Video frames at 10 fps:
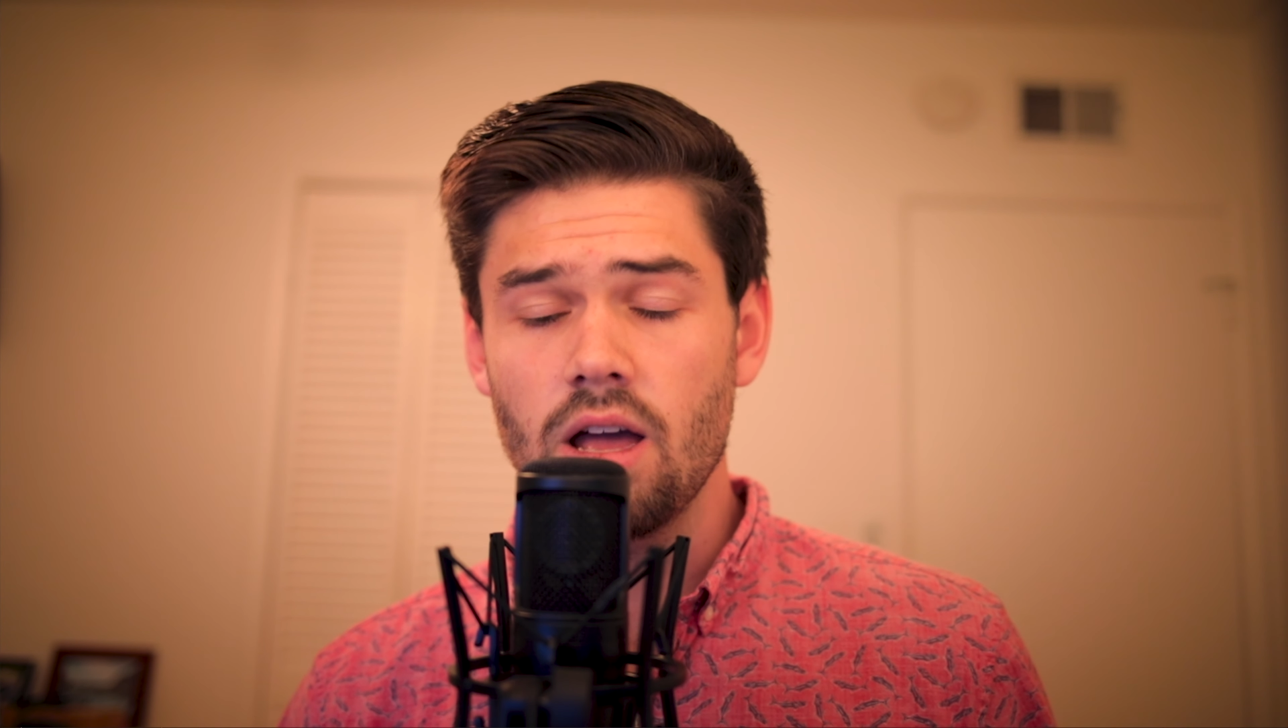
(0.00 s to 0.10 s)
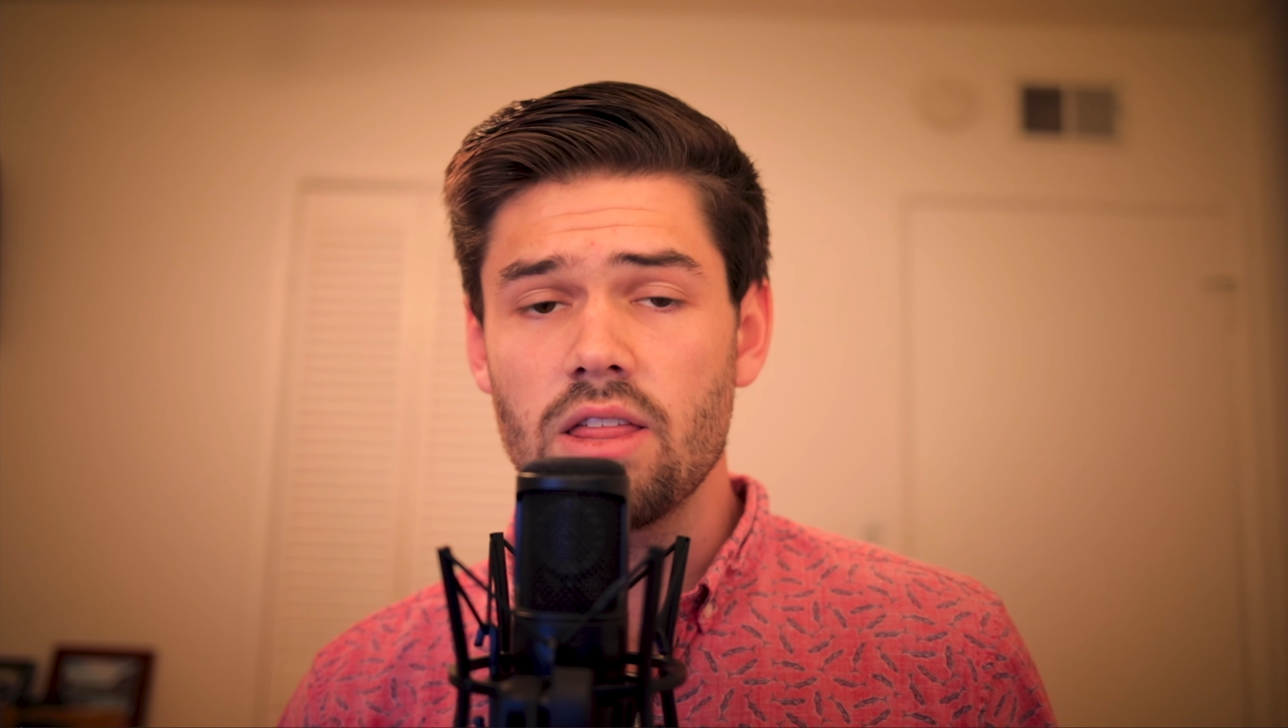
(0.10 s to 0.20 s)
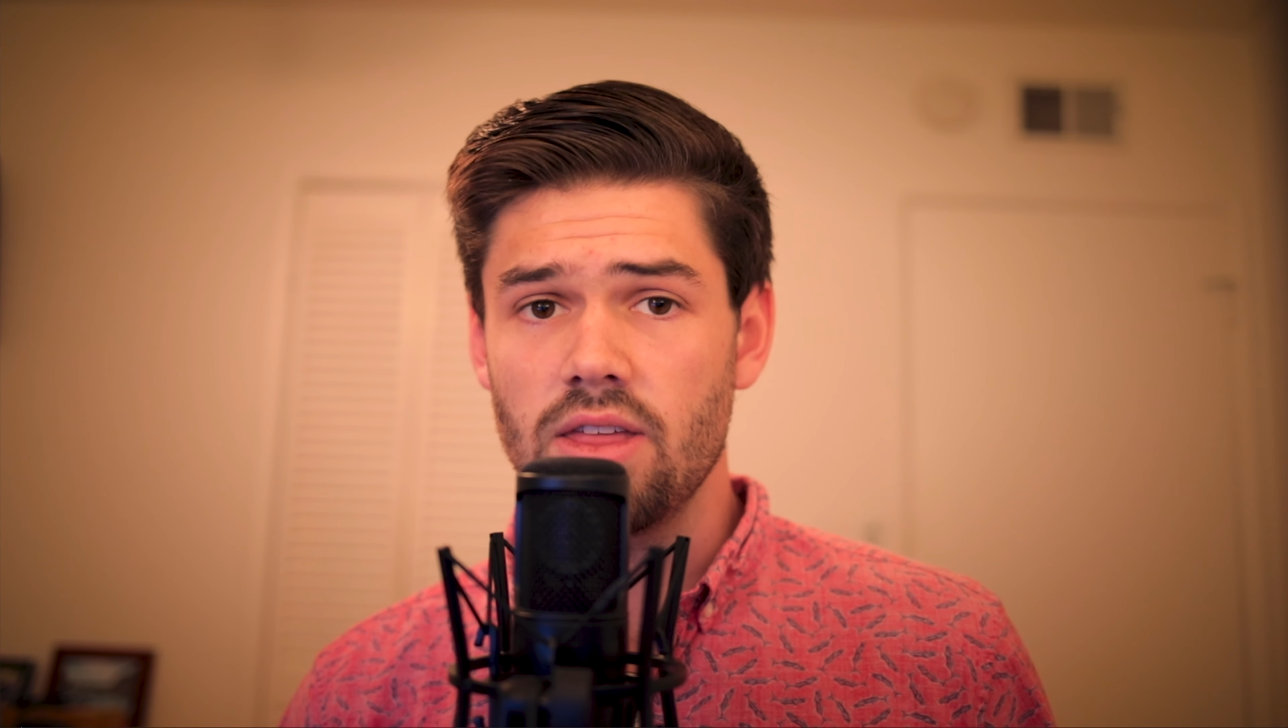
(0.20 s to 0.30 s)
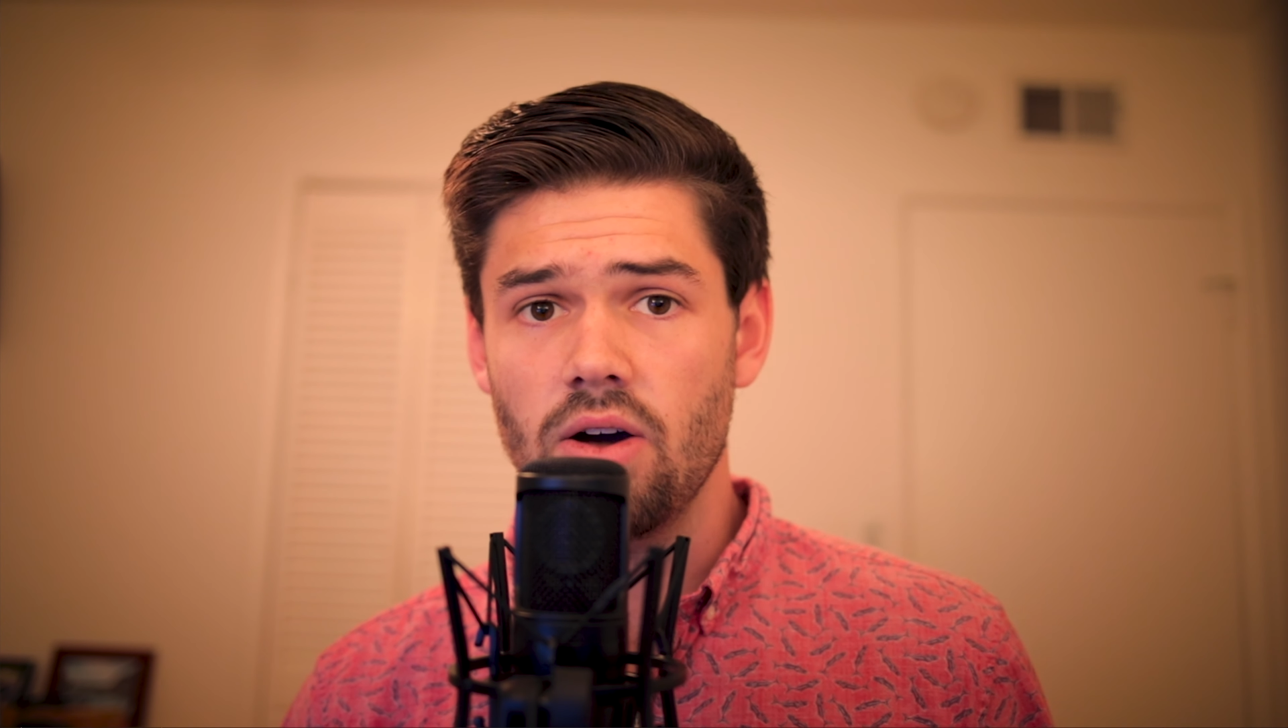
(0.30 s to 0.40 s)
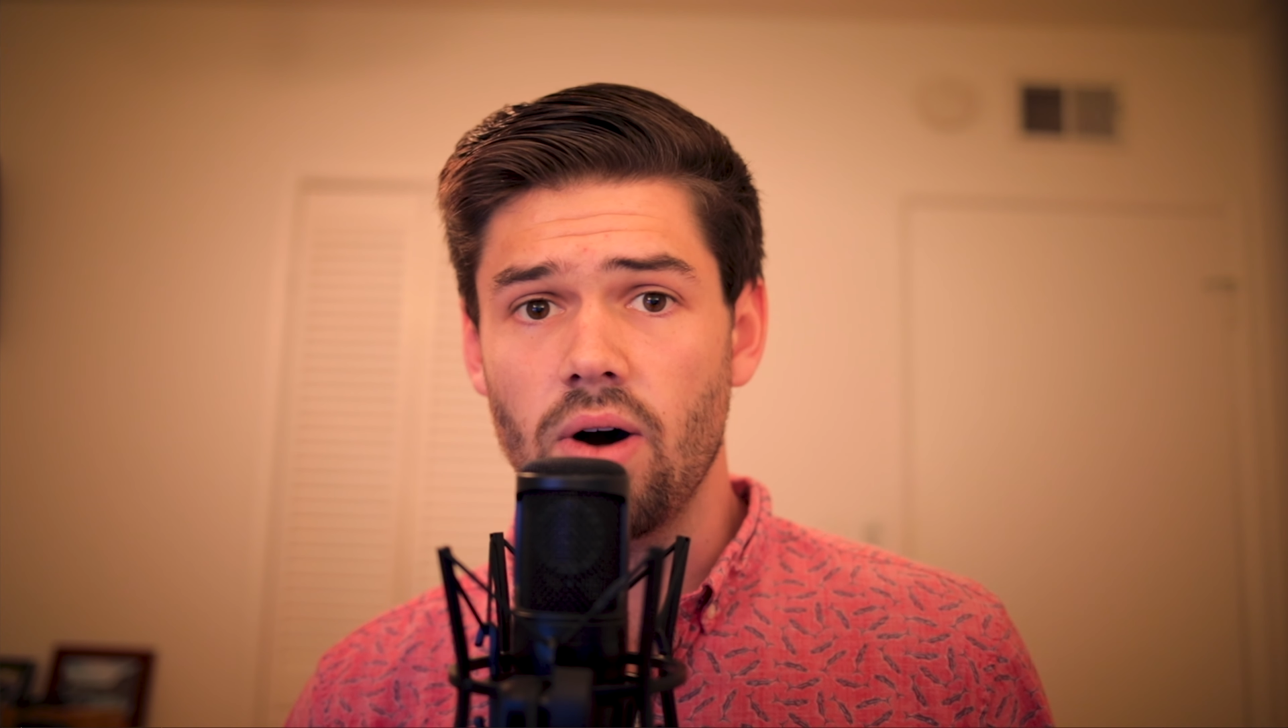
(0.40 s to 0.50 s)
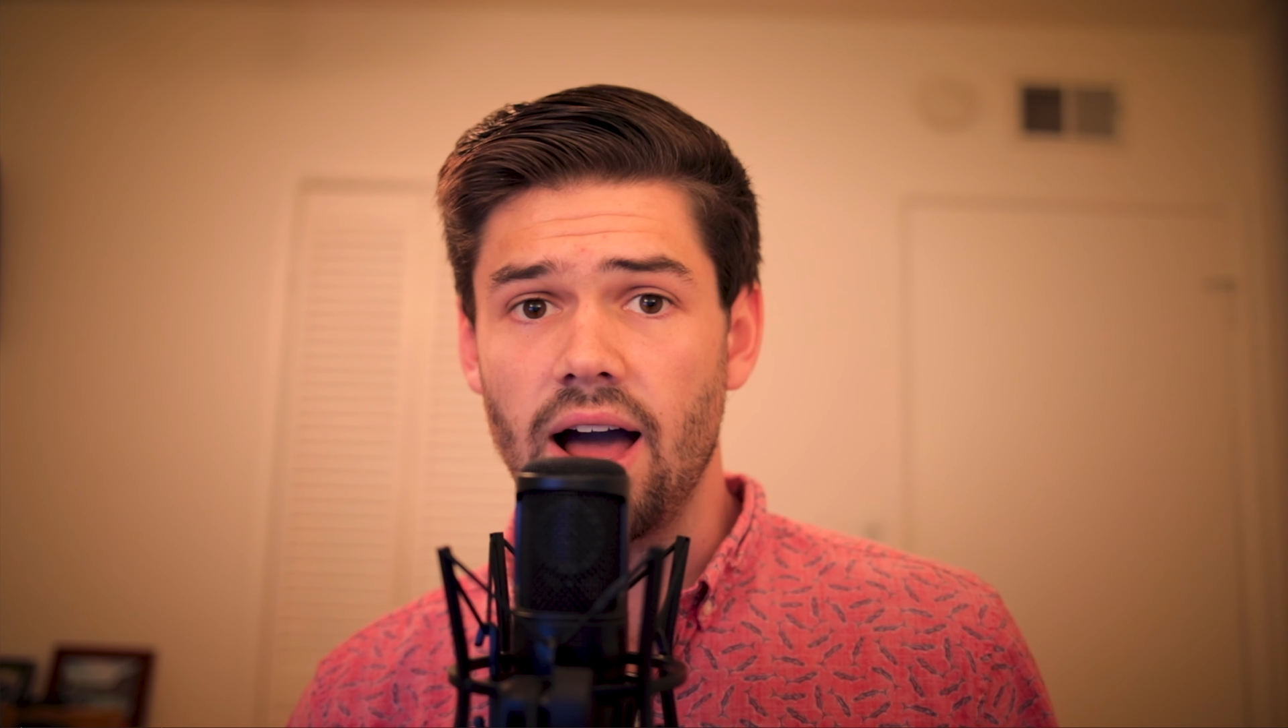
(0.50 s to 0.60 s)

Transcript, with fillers: Though I